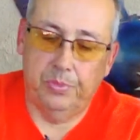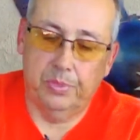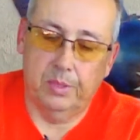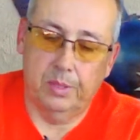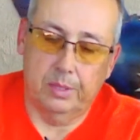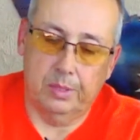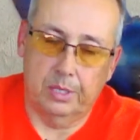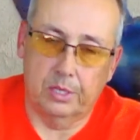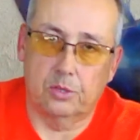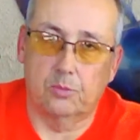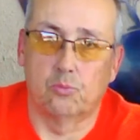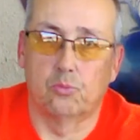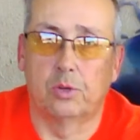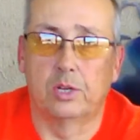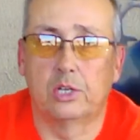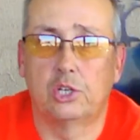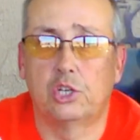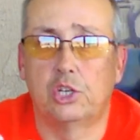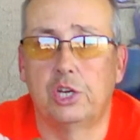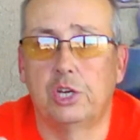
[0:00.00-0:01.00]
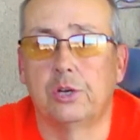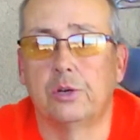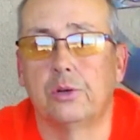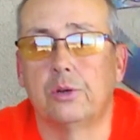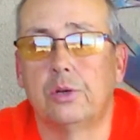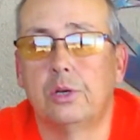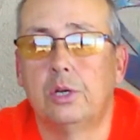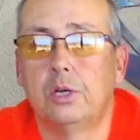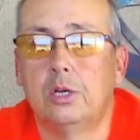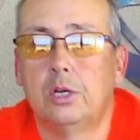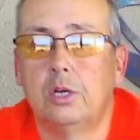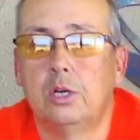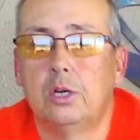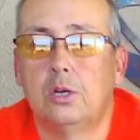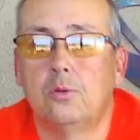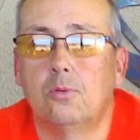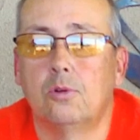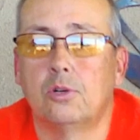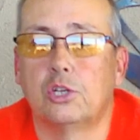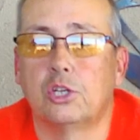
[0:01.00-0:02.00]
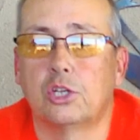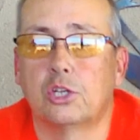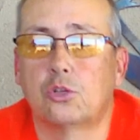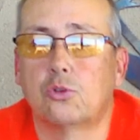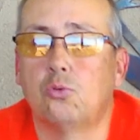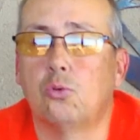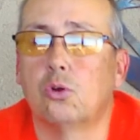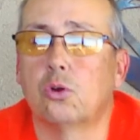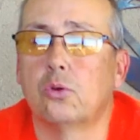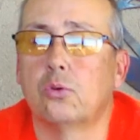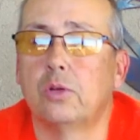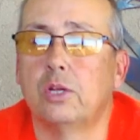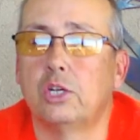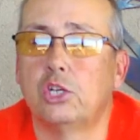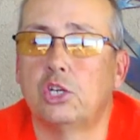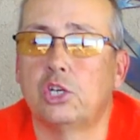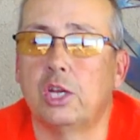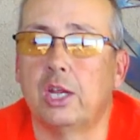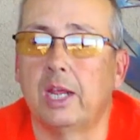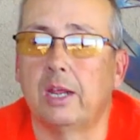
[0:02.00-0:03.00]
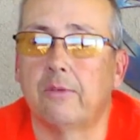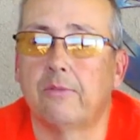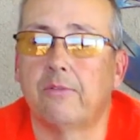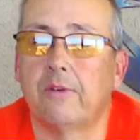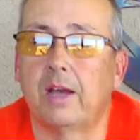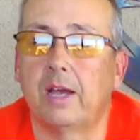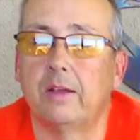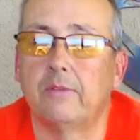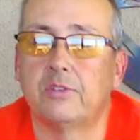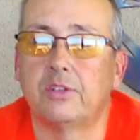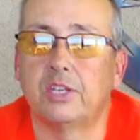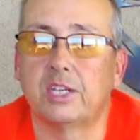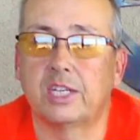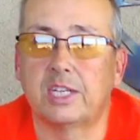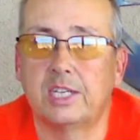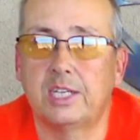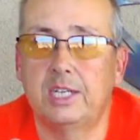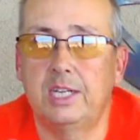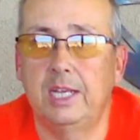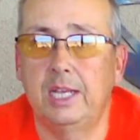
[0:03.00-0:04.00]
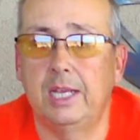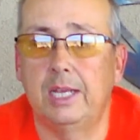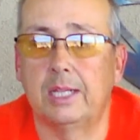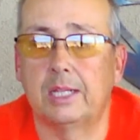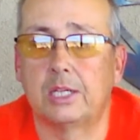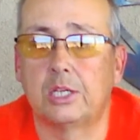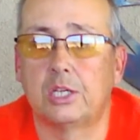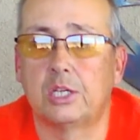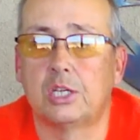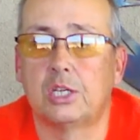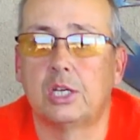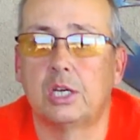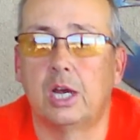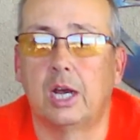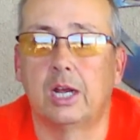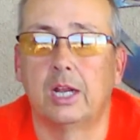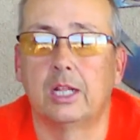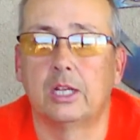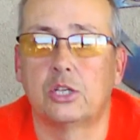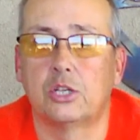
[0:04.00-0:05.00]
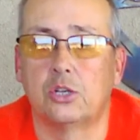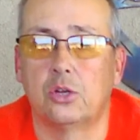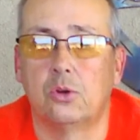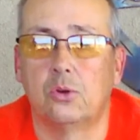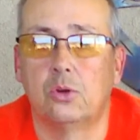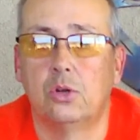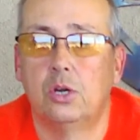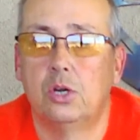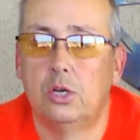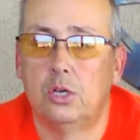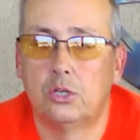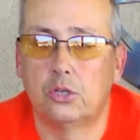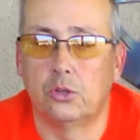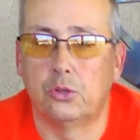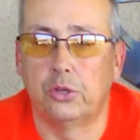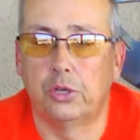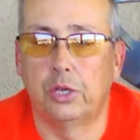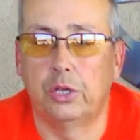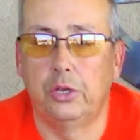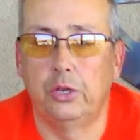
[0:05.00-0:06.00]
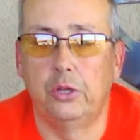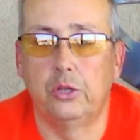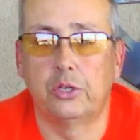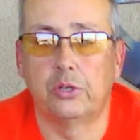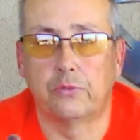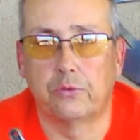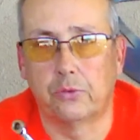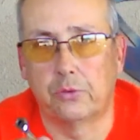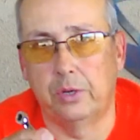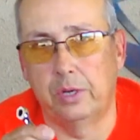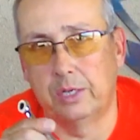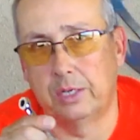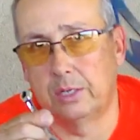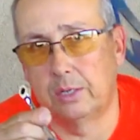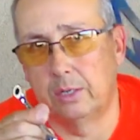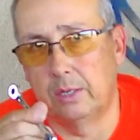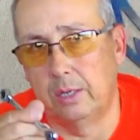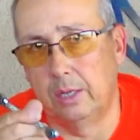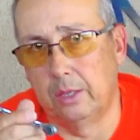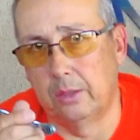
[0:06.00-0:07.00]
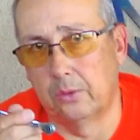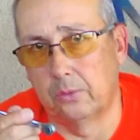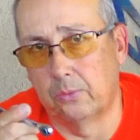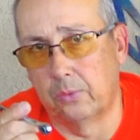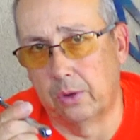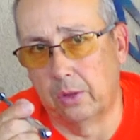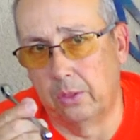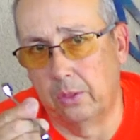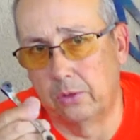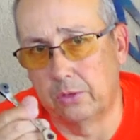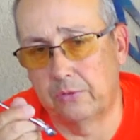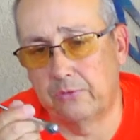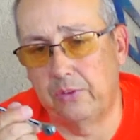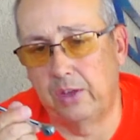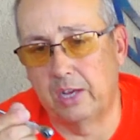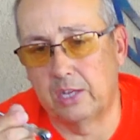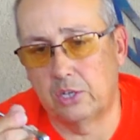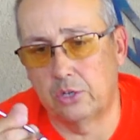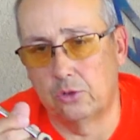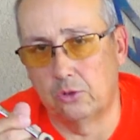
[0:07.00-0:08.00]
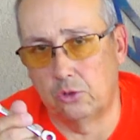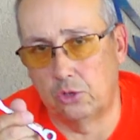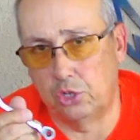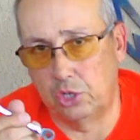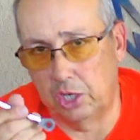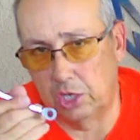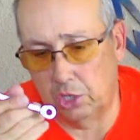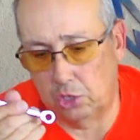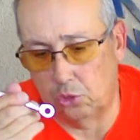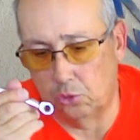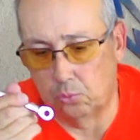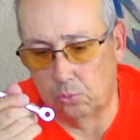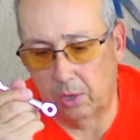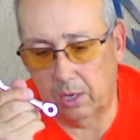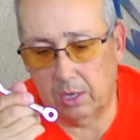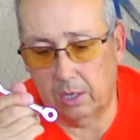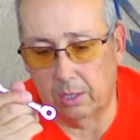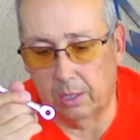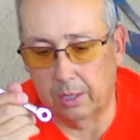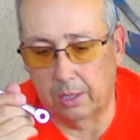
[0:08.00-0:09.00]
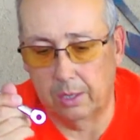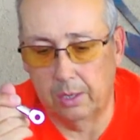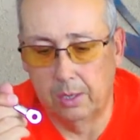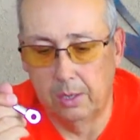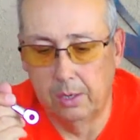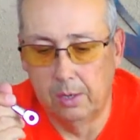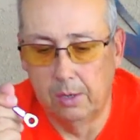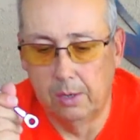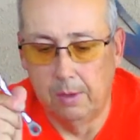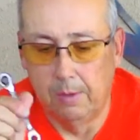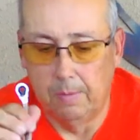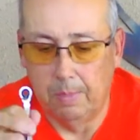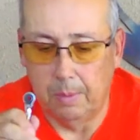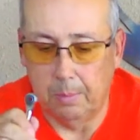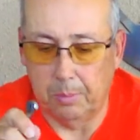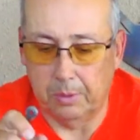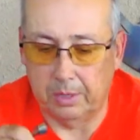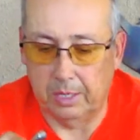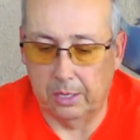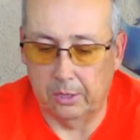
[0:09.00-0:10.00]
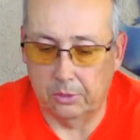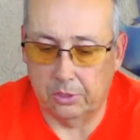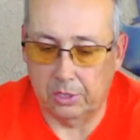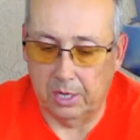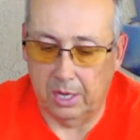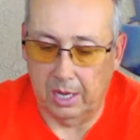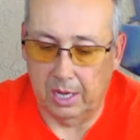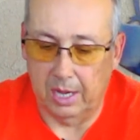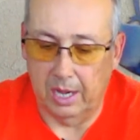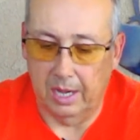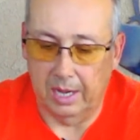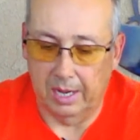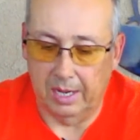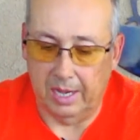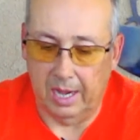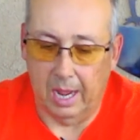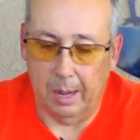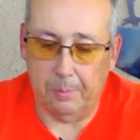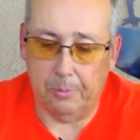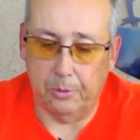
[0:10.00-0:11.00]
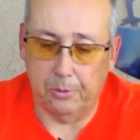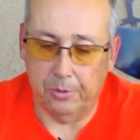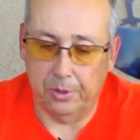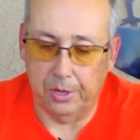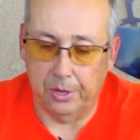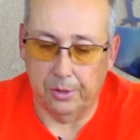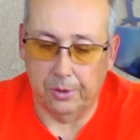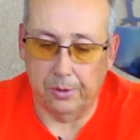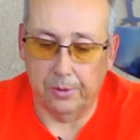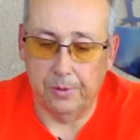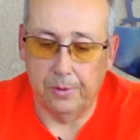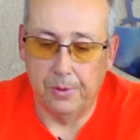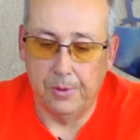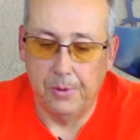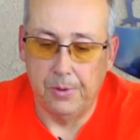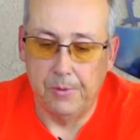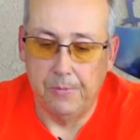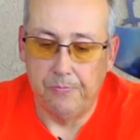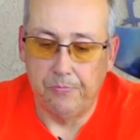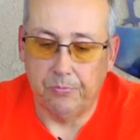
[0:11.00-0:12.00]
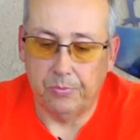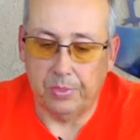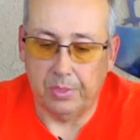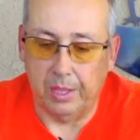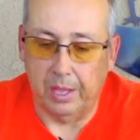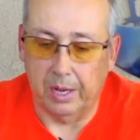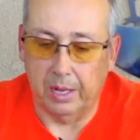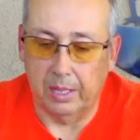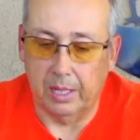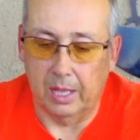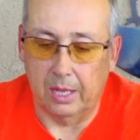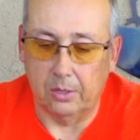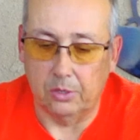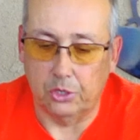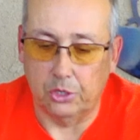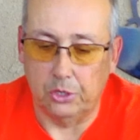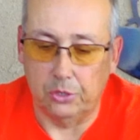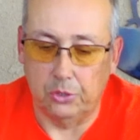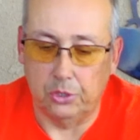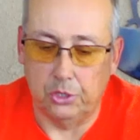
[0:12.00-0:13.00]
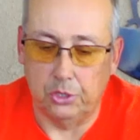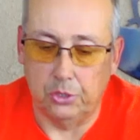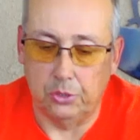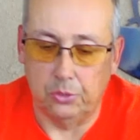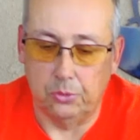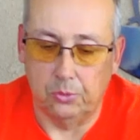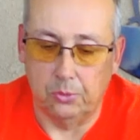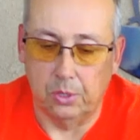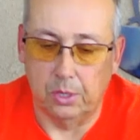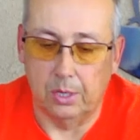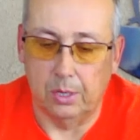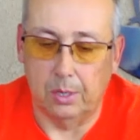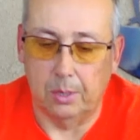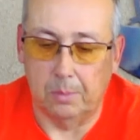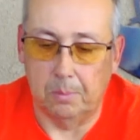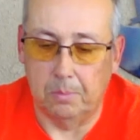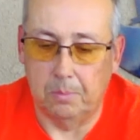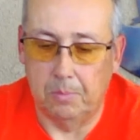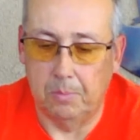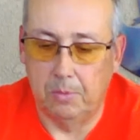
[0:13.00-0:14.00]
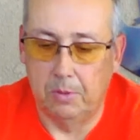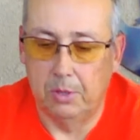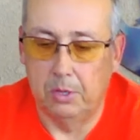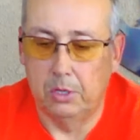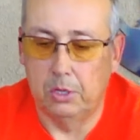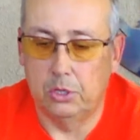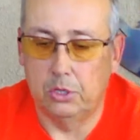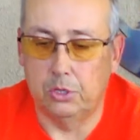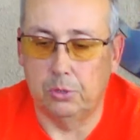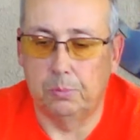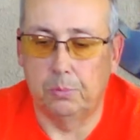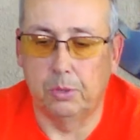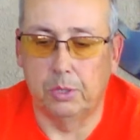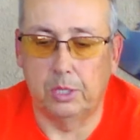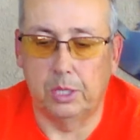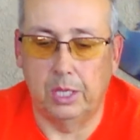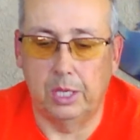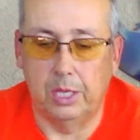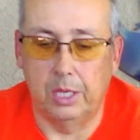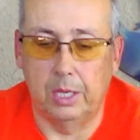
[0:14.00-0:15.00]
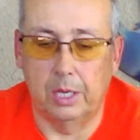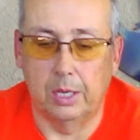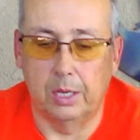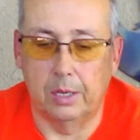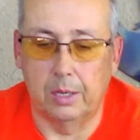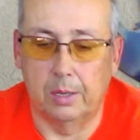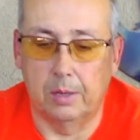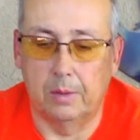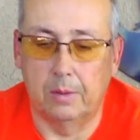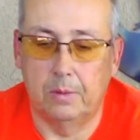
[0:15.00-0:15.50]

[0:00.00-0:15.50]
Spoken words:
this wrench here, which is a 1/4 inch and 5/16 on it. So you can use it for either one of those fasteners just directly. But then there's an adapter here that allows you to put the